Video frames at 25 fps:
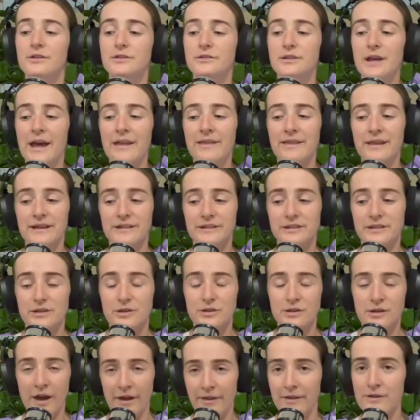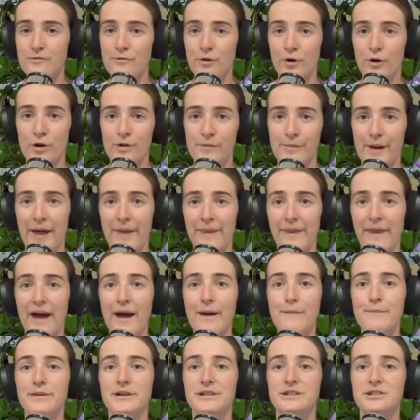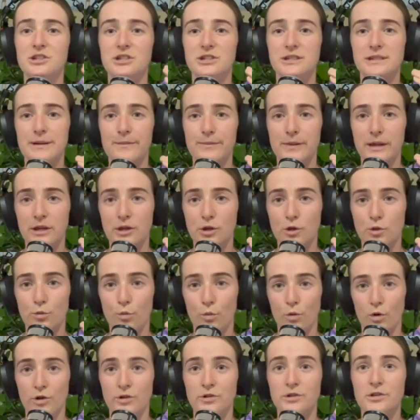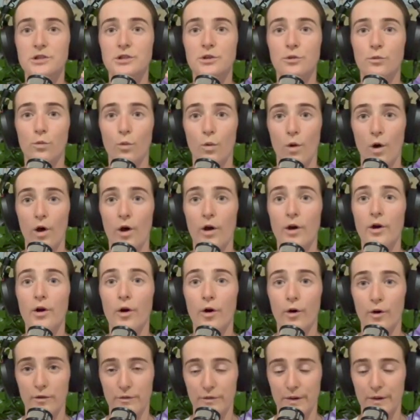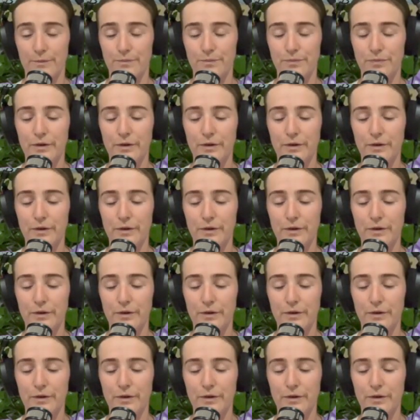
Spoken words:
And there's nothing wrong about that, but it's just something you want to work over.